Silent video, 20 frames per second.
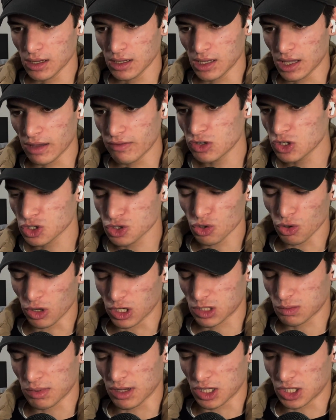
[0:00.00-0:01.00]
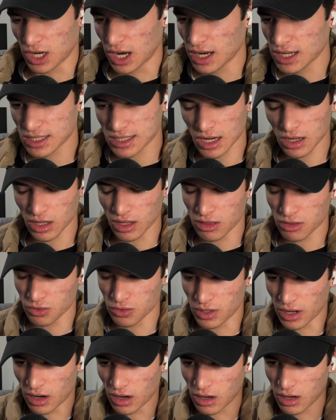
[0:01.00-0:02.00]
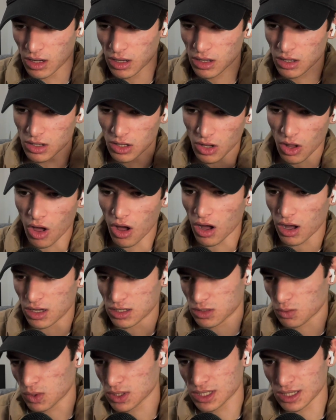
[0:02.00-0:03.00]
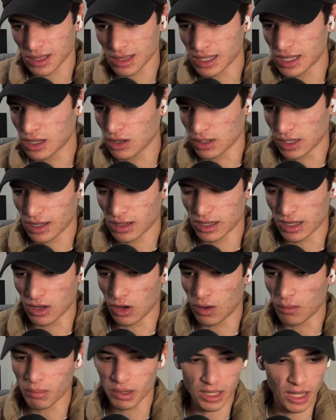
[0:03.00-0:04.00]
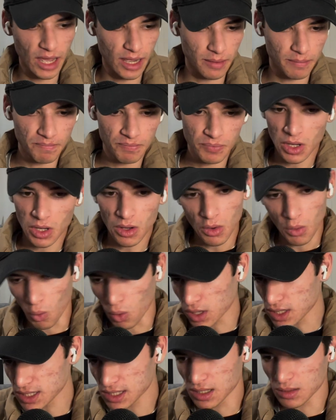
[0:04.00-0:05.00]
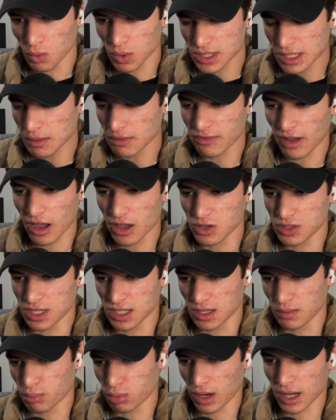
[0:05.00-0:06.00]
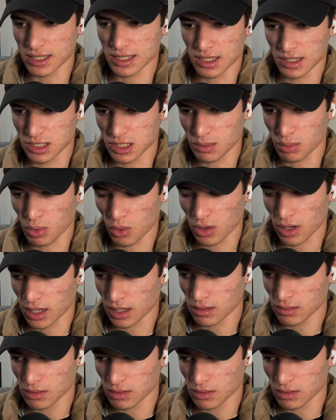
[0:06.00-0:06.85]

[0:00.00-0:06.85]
even just through their speech, not necessarily through their laws or what's legal and illegal, but like what type of values is the president supporting?